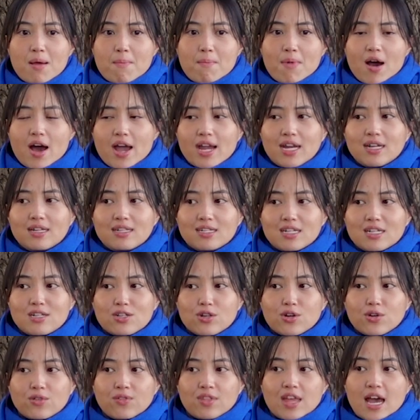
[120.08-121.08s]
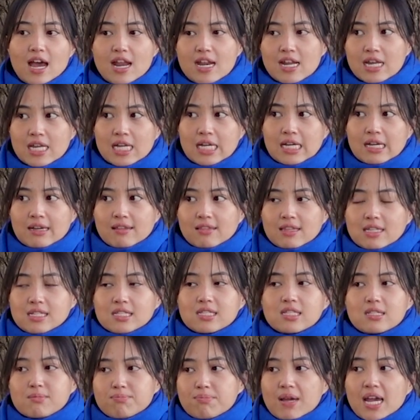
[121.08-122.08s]
mind and know that this
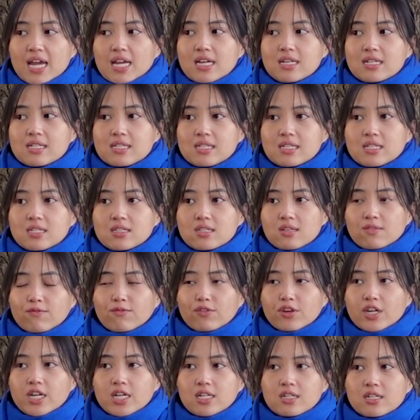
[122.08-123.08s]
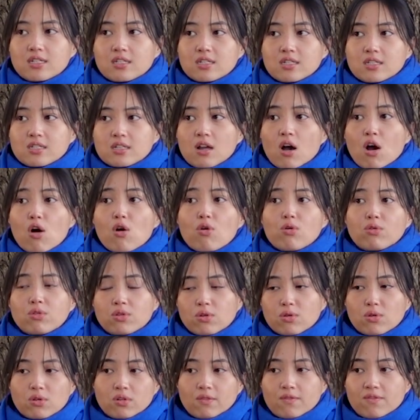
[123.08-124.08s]
space is free to just hold
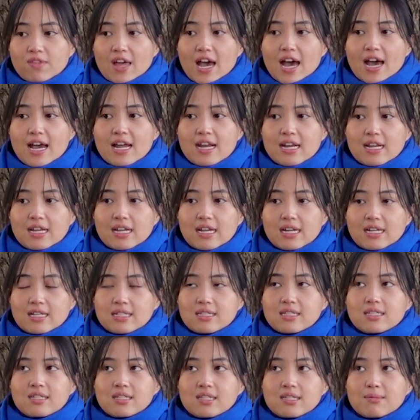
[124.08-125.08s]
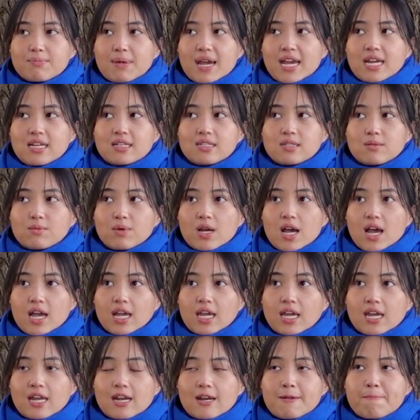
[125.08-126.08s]
all of that, and it's a space where I
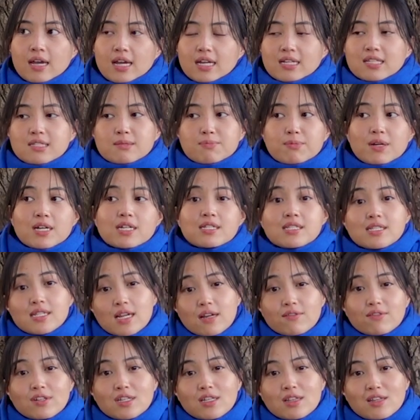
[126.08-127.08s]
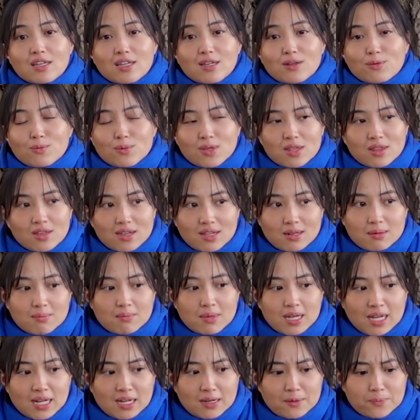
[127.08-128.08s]
can express everything within
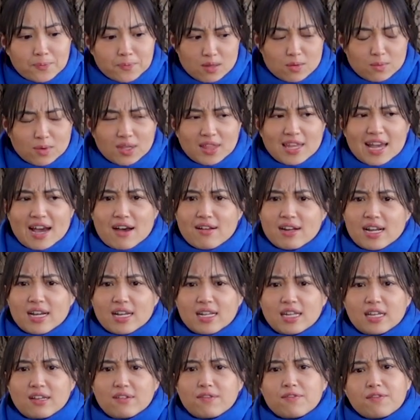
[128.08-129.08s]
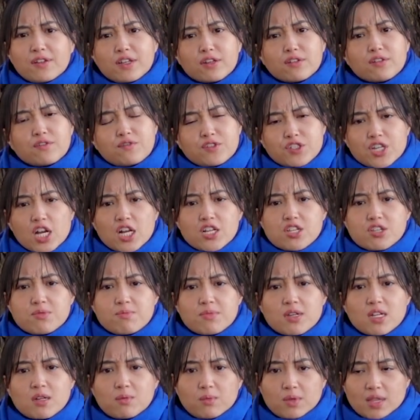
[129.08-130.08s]
me without any fear of
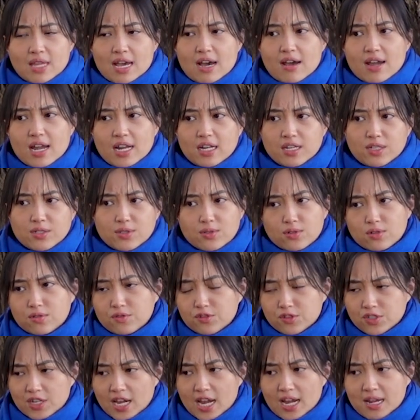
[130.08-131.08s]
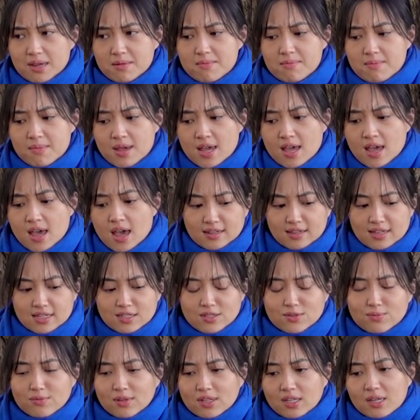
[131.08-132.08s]
judgment, without any sort of shame.
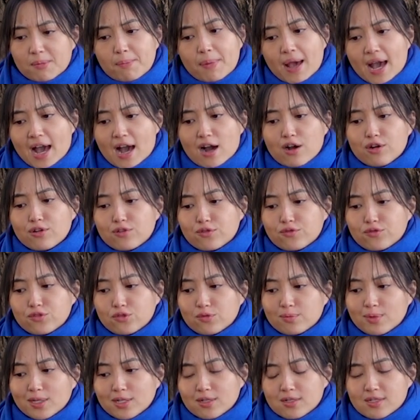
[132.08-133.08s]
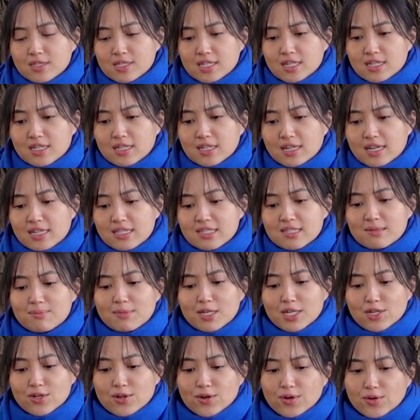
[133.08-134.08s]
That's really powerful because it lets
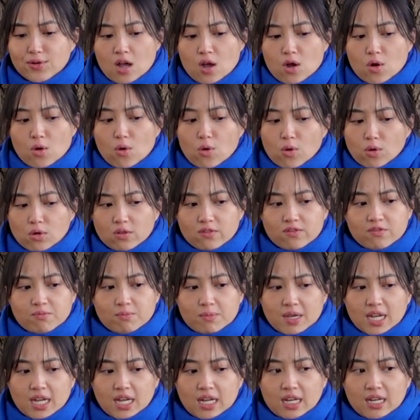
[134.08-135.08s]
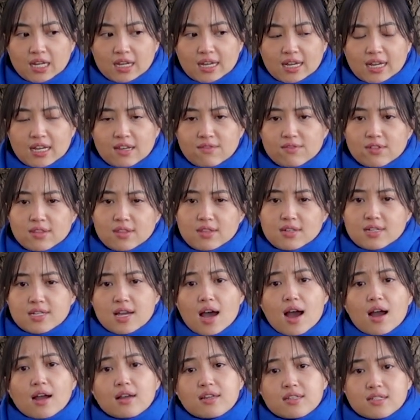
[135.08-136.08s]
me know all of me, even the
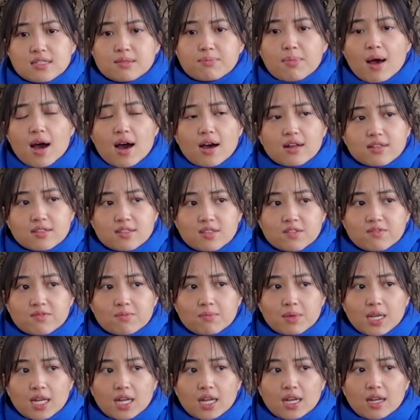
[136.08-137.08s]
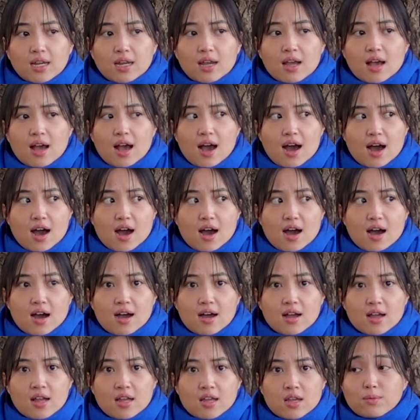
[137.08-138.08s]
darkest parts of me, are
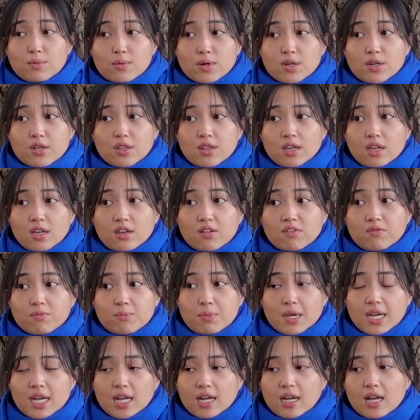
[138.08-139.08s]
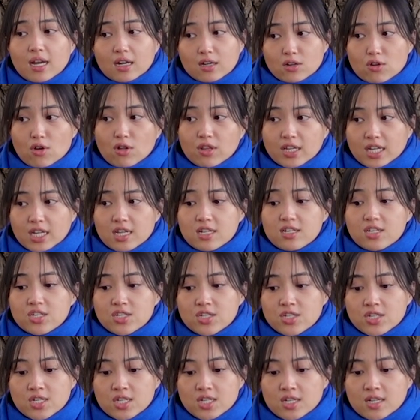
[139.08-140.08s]
worthy of being
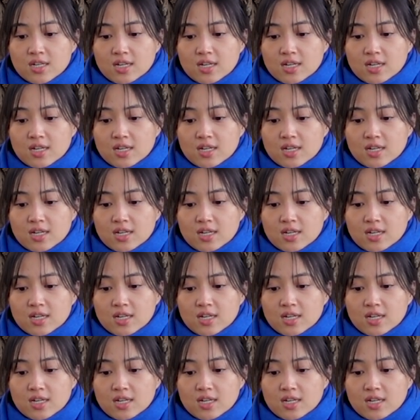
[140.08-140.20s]
acknowledged.